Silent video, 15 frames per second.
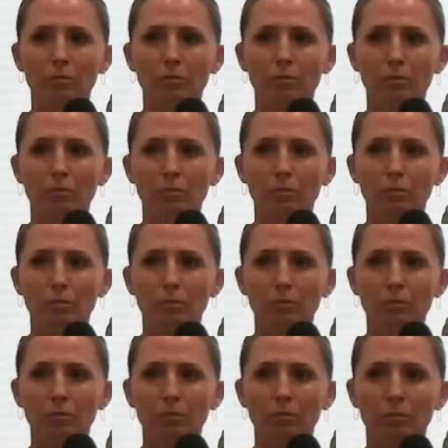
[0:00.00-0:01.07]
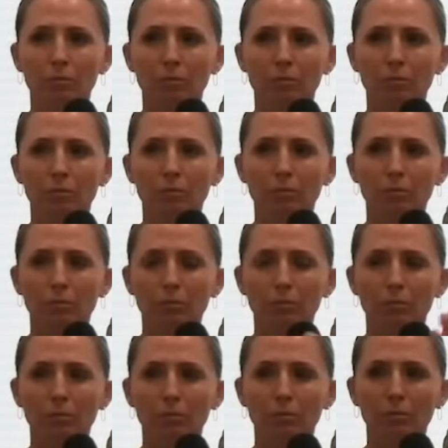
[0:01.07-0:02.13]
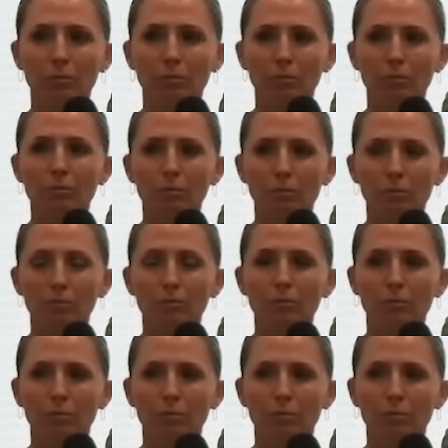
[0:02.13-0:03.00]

The person shown says nothing.